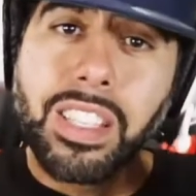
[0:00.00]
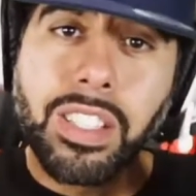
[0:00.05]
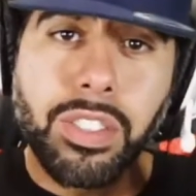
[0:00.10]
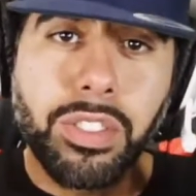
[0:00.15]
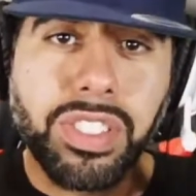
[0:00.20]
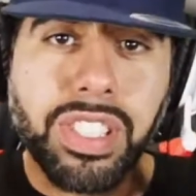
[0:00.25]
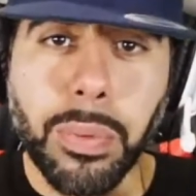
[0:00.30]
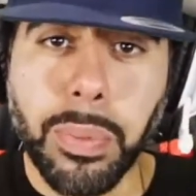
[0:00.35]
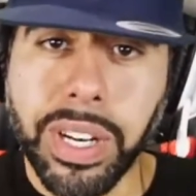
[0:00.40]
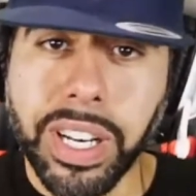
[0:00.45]

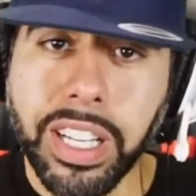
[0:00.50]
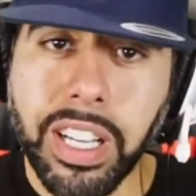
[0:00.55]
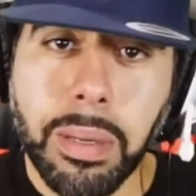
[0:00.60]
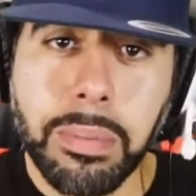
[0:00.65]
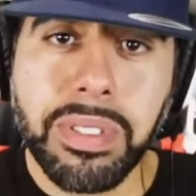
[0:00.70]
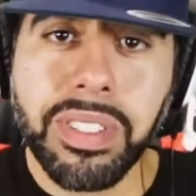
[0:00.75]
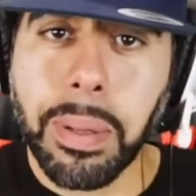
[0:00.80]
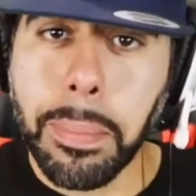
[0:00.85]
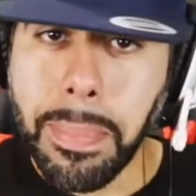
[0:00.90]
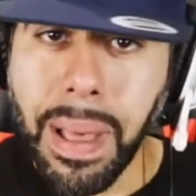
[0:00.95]
You see, when it
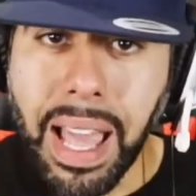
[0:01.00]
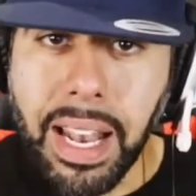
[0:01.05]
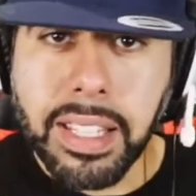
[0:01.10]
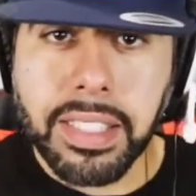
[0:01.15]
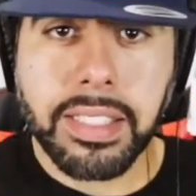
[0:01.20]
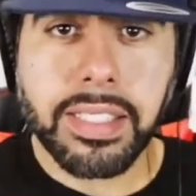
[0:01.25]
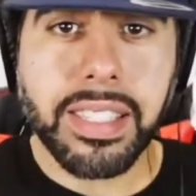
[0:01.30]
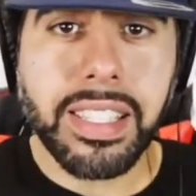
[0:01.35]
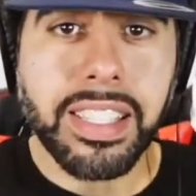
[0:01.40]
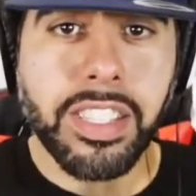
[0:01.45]
comes to
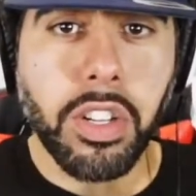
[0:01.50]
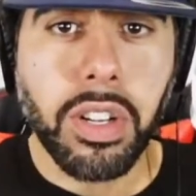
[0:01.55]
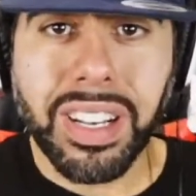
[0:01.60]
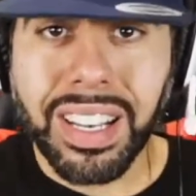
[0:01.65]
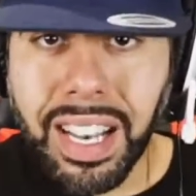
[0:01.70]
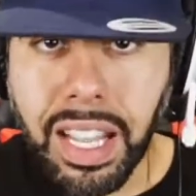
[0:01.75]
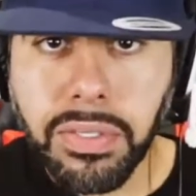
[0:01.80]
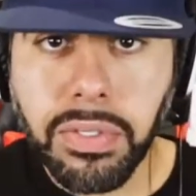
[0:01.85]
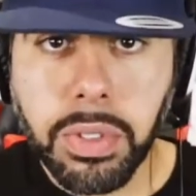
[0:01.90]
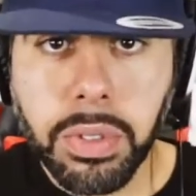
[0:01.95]
balancing your
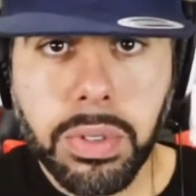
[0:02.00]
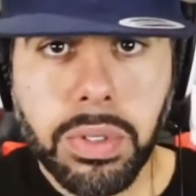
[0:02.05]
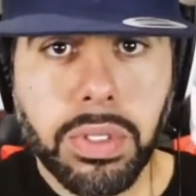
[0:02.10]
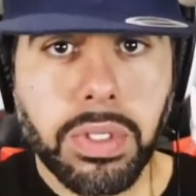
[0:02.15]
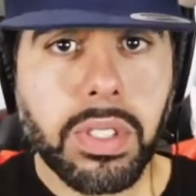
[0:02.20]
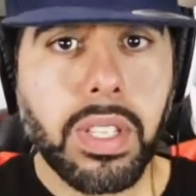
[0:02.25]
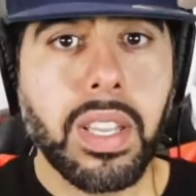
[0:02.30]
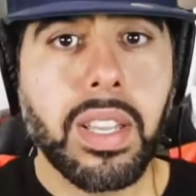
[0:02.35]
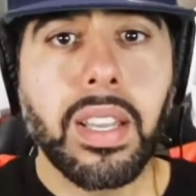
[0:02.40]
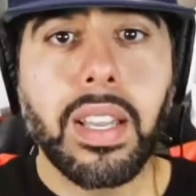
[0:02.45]

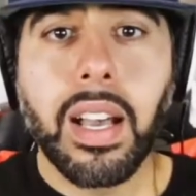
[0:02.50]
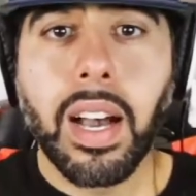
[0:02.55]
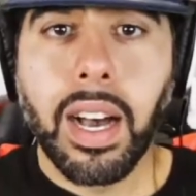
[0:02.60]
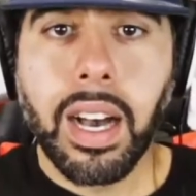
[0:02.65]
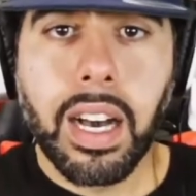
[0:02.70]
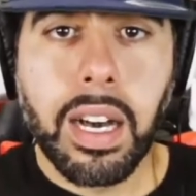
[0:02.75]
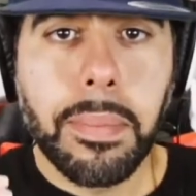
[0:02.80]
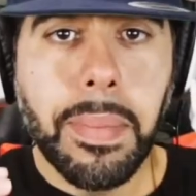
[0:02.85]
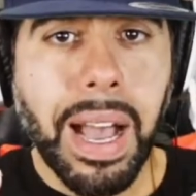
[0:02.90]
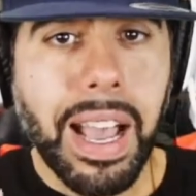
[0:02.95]
levels,
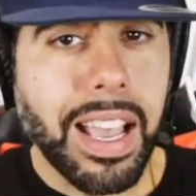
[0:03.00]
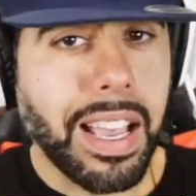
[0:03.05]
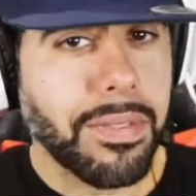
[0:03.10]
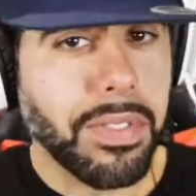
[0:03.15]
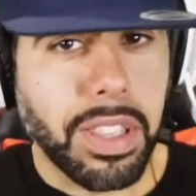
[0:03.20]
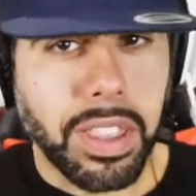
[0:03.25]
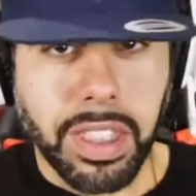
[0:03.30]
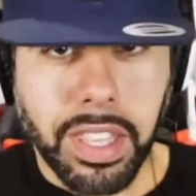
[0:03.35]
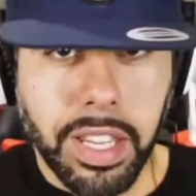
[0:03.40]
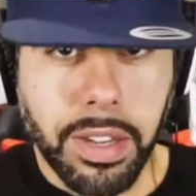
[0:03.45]
I have
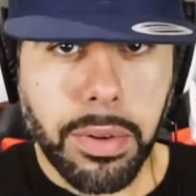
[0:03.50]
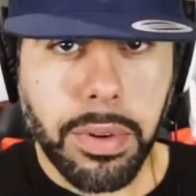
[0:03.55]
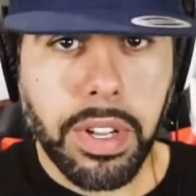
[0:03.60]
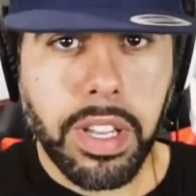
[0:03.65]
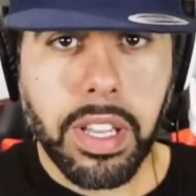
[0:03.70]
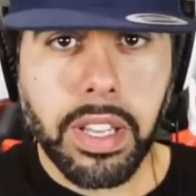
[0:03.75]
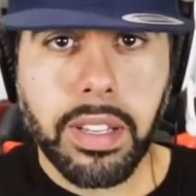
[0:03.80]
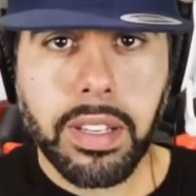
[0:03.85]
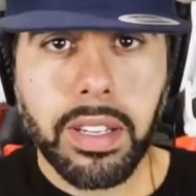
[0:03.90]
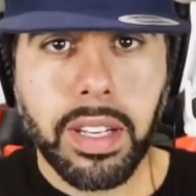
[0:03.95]
a
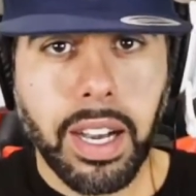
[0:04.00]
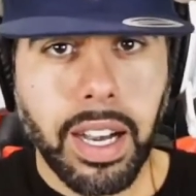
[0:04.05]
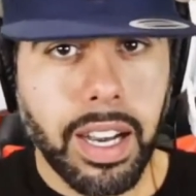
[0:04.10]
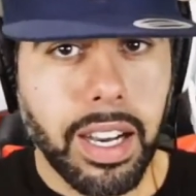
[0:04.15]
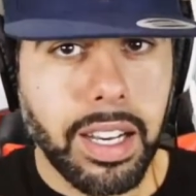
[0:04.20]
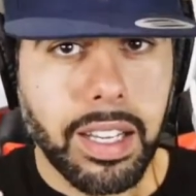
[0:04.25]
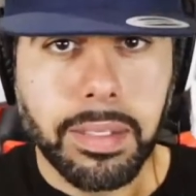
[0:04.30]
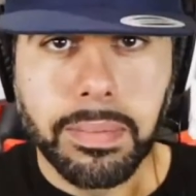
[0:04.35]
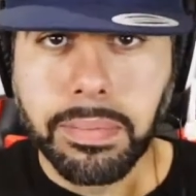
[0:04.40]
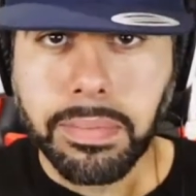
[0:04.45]
theory
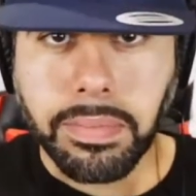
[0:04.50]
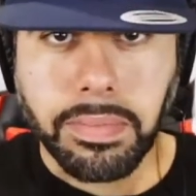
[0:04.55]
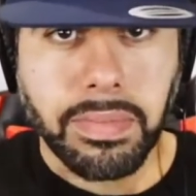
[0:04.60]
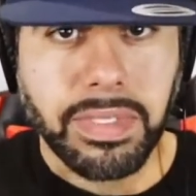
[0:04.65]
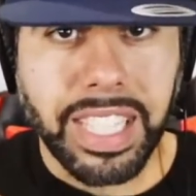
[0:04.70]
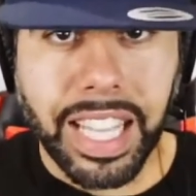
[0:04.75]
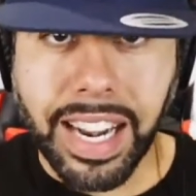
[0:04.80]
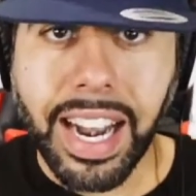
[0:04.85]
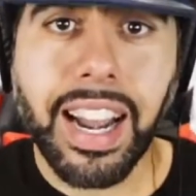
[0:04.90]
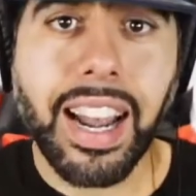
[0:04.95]

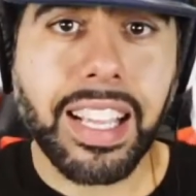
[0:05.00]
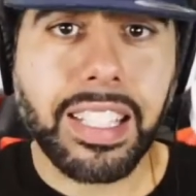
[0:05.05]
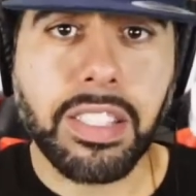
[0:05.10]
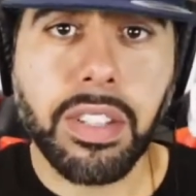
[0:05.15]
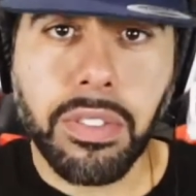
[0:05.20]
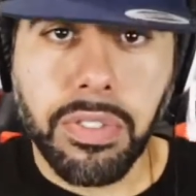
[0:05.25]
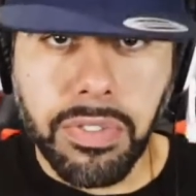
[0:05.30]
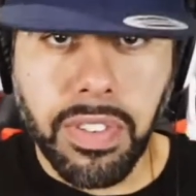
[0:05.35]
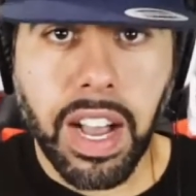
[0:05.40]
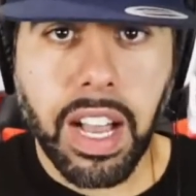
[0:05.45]
that I like
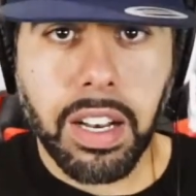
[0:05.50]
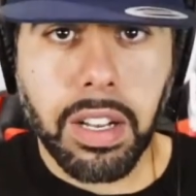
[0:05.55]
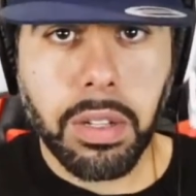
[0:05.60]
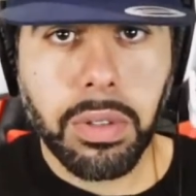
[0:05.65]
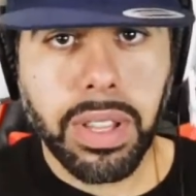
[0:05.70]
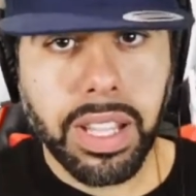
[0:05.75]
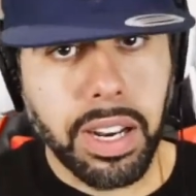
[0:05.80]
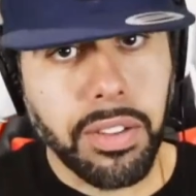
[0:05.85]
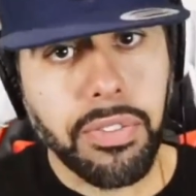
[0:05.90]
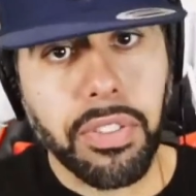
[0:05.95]
to follow
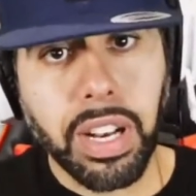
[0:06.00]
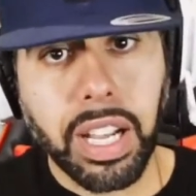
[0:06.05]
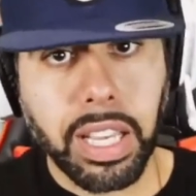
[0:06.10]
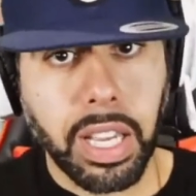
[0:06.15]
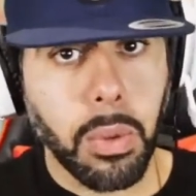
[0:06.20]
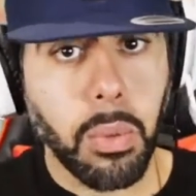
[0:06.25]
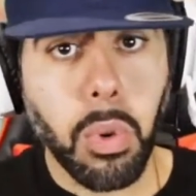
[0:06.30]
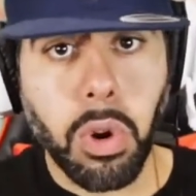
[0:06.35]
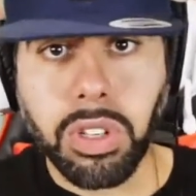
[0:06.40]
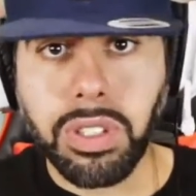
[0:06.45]
that I feel like
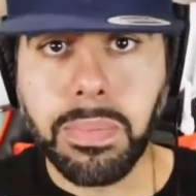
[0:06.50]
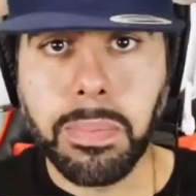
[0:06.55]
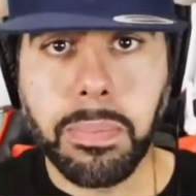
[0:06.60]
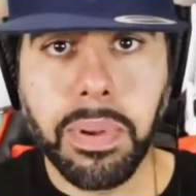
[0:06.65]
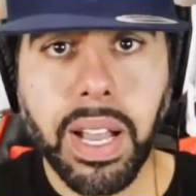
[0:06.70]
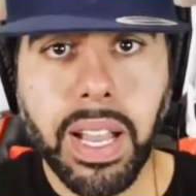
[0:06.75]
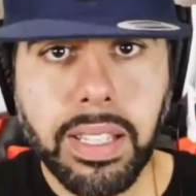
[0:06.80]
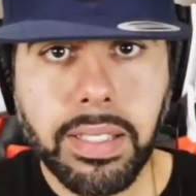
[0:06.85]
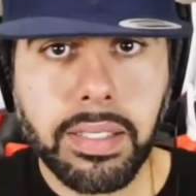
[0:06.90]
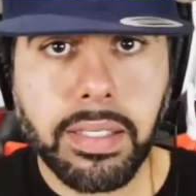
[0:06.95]
it works
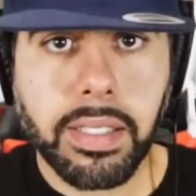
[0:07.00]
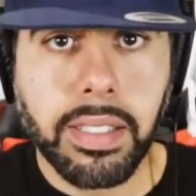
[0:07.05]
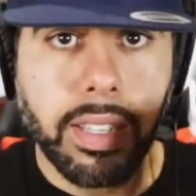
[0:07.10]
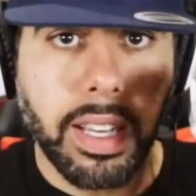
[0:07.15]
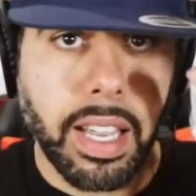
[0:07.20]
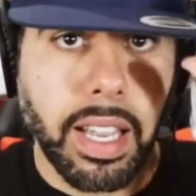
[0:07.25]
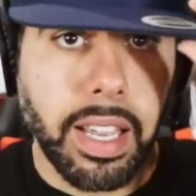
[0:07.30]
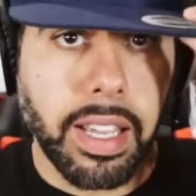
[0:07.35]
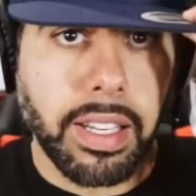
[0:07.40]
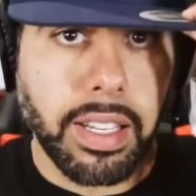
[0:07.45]
best,
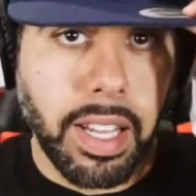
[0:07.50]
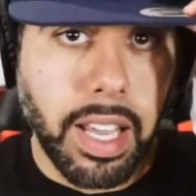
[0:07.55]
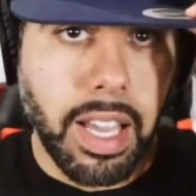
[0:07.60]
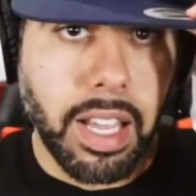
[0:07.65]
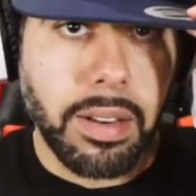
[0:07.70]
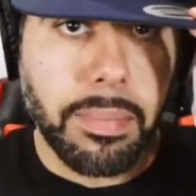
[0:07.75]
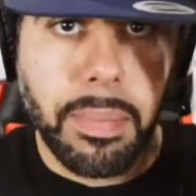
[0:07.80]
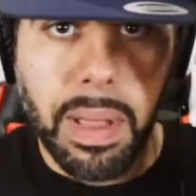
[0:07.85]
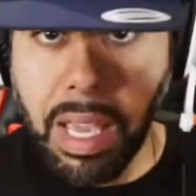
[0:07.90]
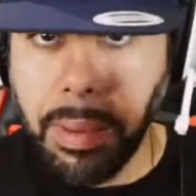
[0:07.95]

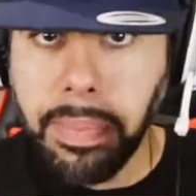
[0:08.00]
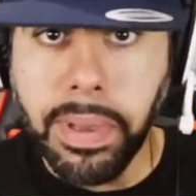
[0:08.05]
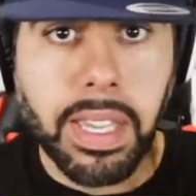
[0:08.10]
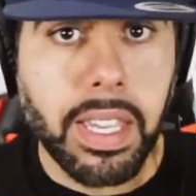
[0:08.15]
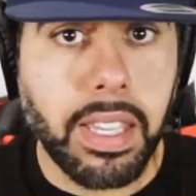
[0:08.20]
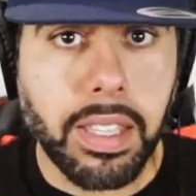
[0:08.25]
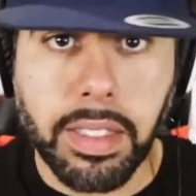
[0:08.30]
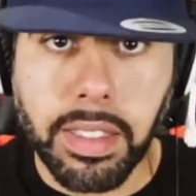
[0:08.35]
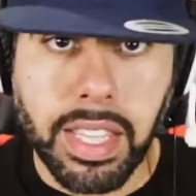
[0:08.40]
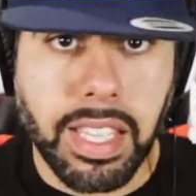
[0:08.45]
and
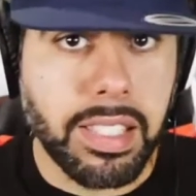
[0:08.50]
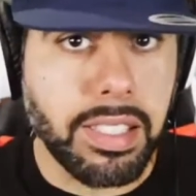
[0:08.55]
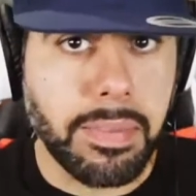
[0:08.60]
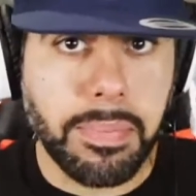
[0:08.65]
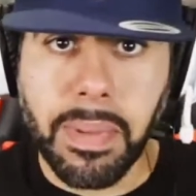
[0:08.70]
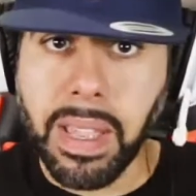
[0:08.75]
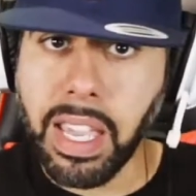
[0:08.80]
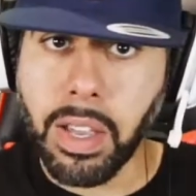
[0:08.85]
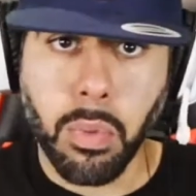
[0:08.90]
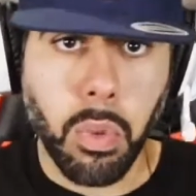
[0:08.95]
maybe this
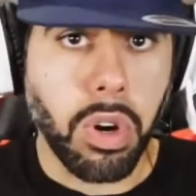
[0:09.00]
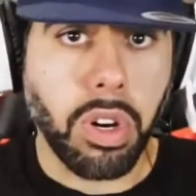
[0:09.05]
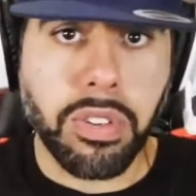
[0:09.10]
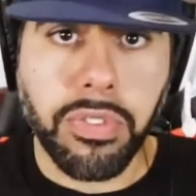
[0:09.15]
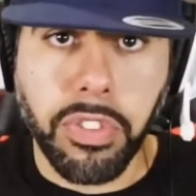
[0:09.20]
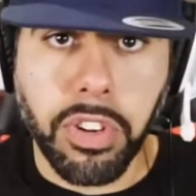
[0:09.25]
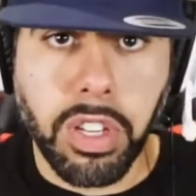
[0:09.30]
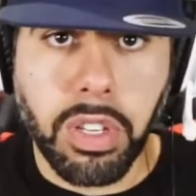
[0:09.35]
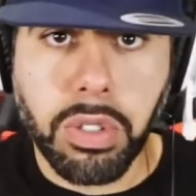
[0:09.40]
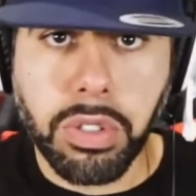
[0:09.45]
may work
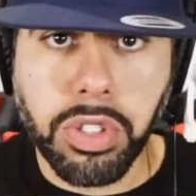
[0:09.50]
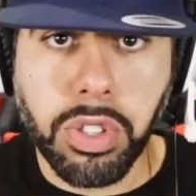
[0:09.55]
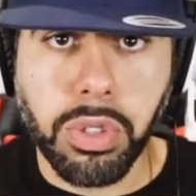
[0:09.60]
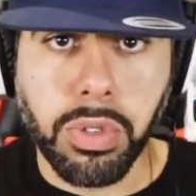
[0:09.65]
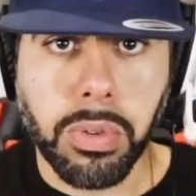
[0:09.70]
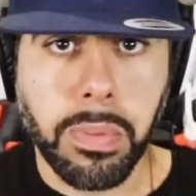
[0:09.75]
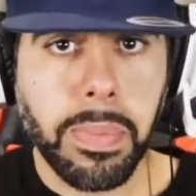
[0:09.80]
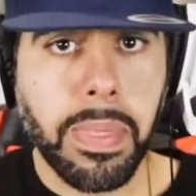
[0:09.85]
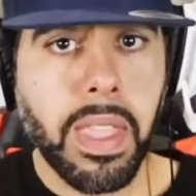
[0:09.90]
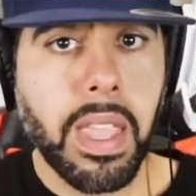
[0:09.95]
for you too.